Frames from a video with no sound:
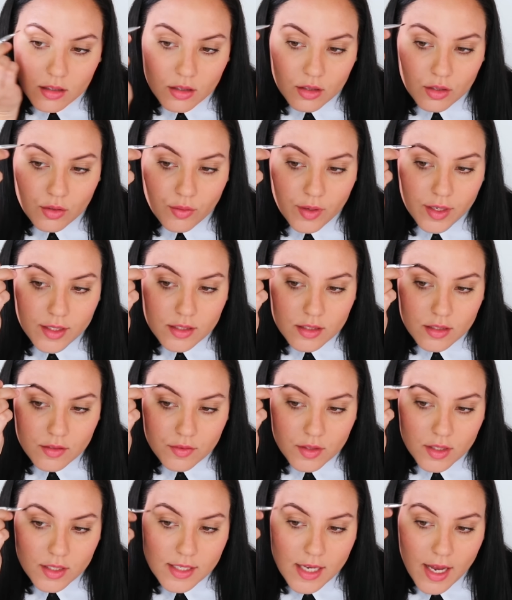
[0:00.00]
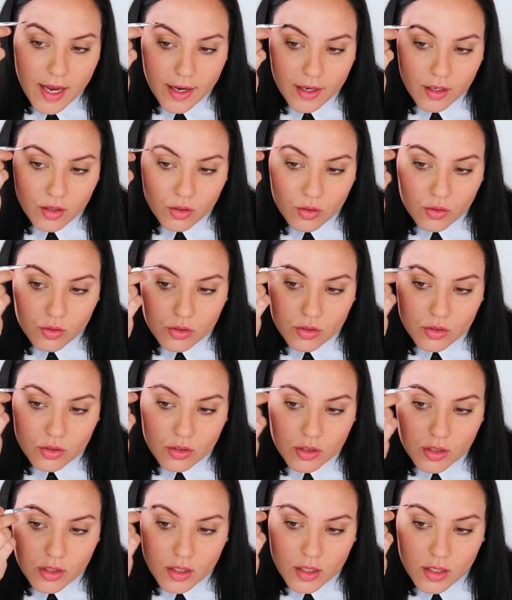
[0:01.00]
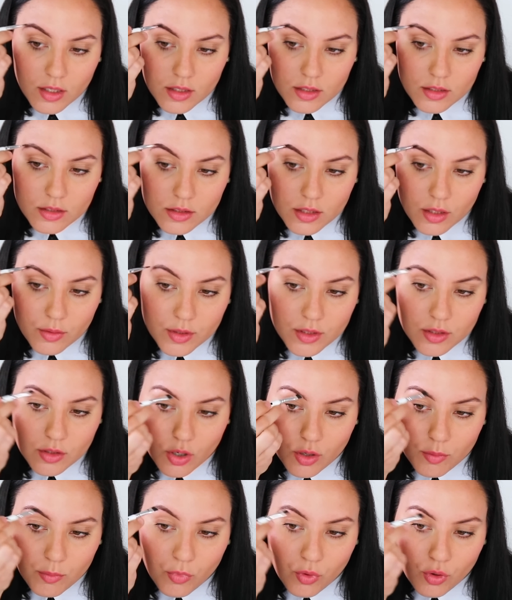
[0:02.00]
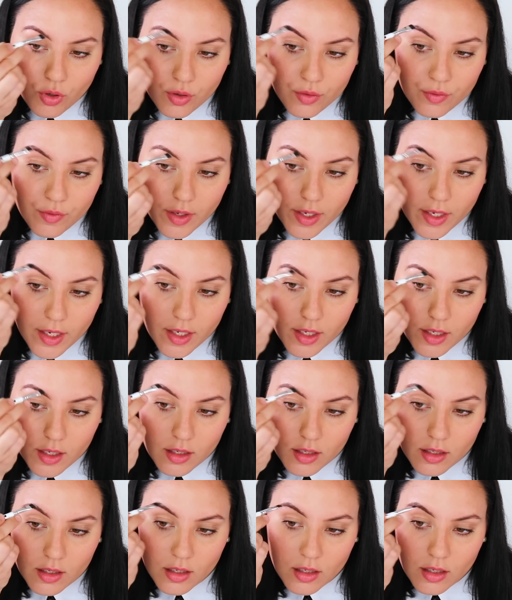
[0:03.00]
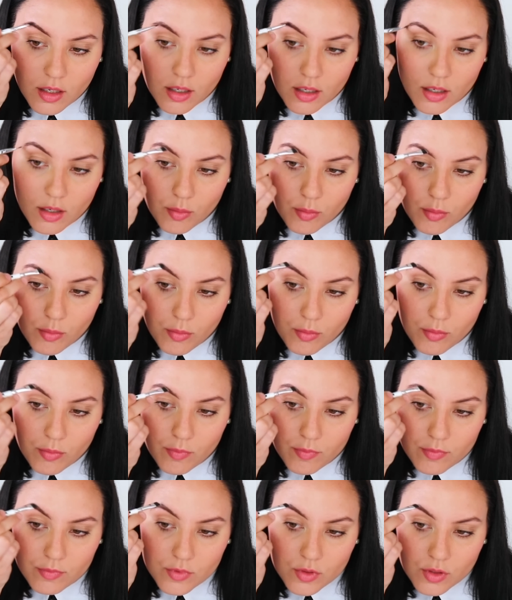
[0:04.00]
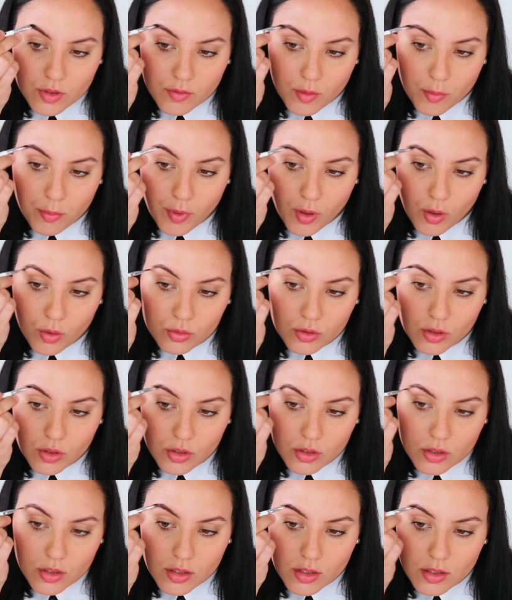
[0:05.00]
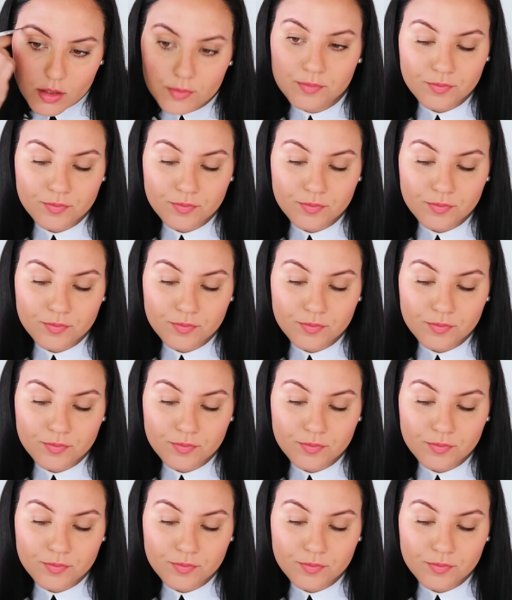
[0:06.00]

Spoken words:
the rest of the tail so it's got more of a sort of a bold look.